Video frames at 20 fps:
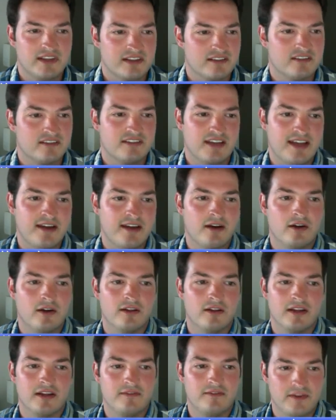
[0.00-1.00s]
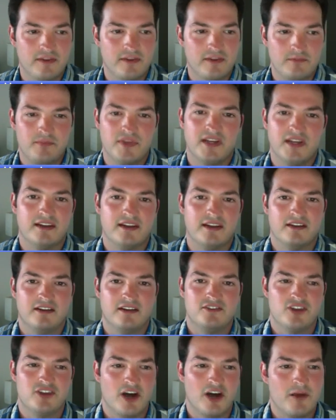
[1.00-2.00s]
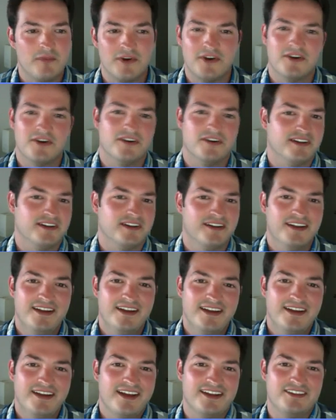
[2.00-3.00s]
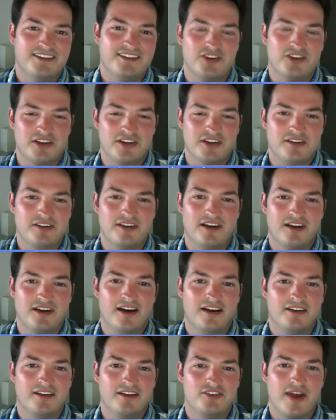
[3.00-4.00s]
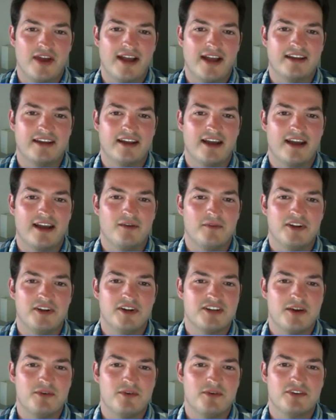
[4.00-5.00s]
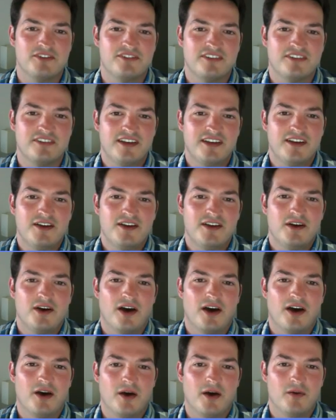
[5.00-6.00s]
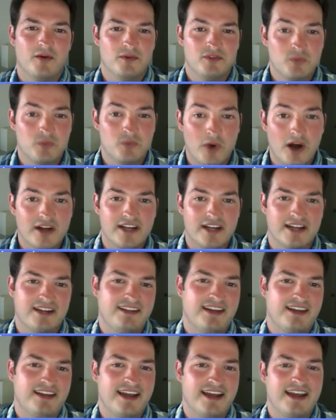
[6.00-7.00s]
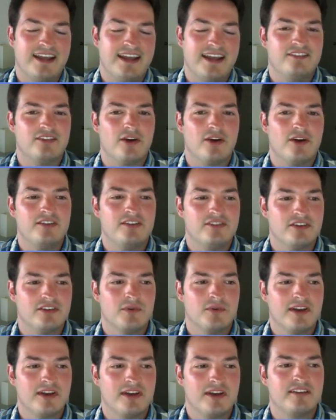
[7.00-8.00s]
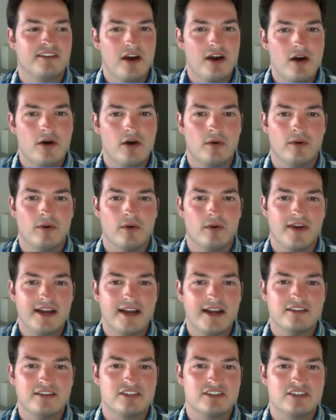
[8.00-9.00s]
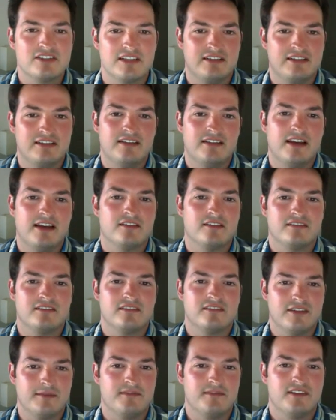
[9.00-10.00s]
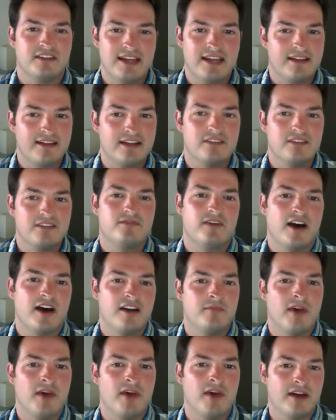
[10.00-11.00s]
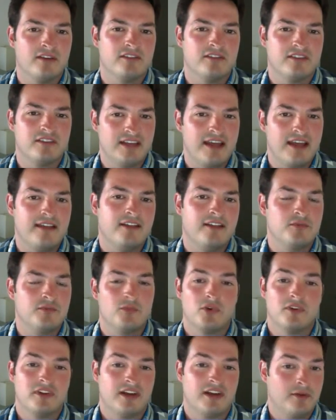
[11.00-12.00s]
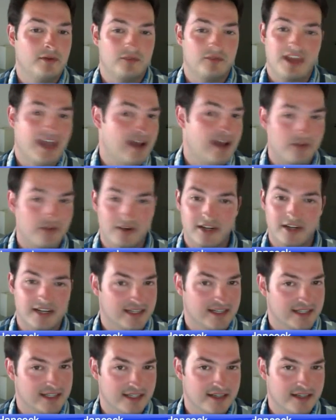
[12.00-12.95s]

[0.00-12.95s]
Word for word: scale and a fitbit and a jawbone and and started uh, tracking how much i was uh, I was walking a day, and so I started realizing, oh, well, if I can just get 10,000 steps a day, that's five miles a day. That's more than I was ever getting.